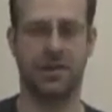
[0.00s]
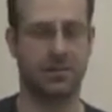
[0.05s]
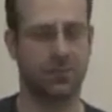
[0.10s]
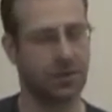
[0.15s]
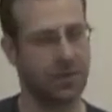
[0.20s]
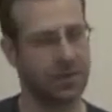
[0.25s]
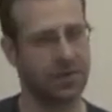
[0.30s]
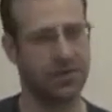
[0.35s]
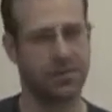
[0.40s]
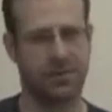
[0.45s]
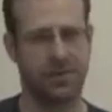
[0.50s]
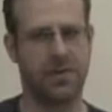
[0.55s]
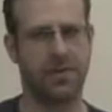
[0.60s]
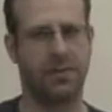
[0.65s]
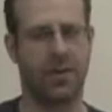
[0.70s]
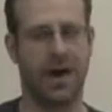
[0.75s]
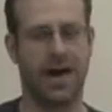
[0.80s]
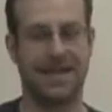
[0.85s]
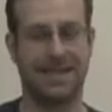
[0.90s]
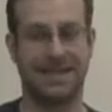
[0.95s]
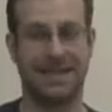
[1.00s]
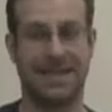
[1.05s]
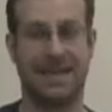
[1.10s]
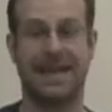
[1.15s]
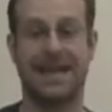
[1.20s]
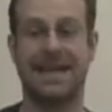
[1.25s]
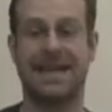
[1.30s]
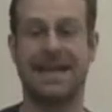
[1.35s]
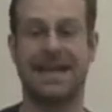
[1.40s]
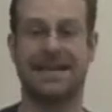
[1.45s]
It's one of those few wines that
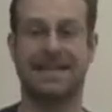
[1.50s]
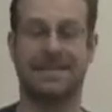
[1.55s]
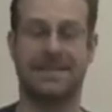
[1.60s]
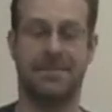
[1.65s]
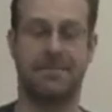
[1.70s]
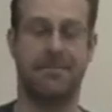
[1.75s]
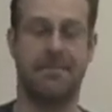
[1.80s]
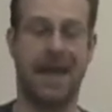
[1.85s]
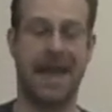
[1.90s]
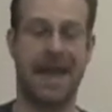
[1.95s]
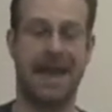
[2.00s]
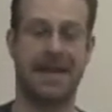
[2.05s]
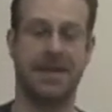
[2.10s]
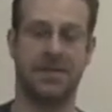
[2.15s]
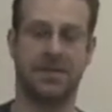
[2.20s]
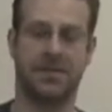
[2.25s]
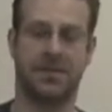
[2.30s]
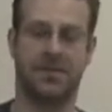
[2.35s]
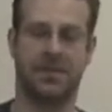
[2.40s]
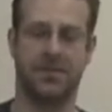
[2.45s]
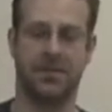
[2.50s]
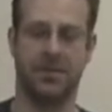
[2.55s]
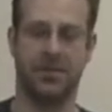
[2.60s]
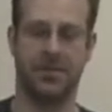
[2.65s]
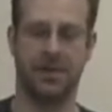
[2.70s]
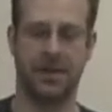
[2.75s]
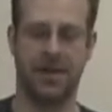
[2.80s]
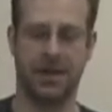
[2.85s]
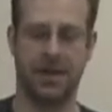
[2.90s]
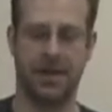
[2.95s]
demands food,
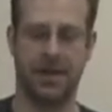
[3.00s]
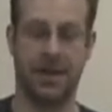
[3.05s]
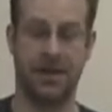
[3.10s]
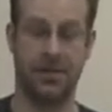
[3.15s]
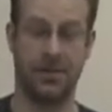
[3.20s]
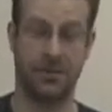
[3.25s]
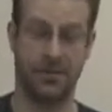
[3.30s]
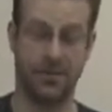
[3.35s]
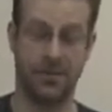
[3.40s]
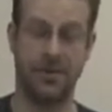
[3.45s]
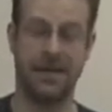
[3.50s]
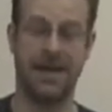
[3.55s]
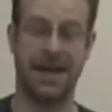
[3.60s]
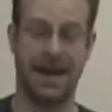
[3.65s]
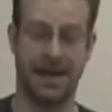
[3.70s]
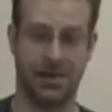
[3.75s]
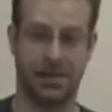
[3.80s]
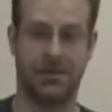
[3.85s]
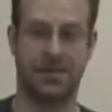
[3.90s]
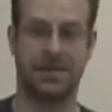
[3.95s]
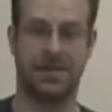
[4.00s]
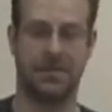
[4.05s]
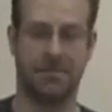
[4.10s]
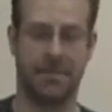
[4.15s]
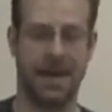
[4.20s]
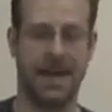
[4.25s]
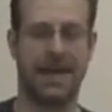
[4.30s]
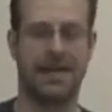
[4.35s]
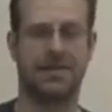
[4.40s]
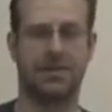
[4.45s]
and the food it actually
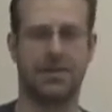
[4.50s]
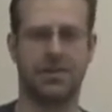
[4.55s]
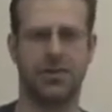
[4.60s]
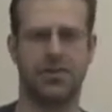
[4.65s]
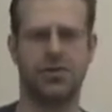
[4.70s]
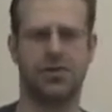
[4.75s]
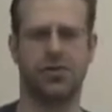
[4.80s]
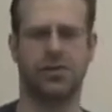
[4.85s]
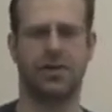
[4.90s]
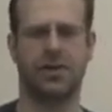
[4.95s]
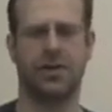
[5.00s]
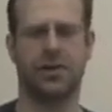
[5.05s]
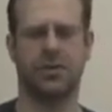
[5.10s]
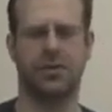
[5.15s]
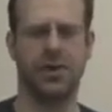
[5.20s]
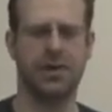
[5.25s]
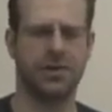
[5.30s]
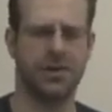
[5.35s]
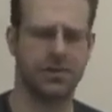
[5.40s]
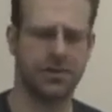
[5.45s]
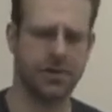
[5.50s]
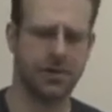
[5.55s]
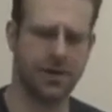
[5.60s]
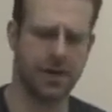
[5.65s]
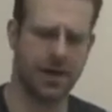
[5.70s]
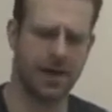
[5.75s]
demands is usually an oyster.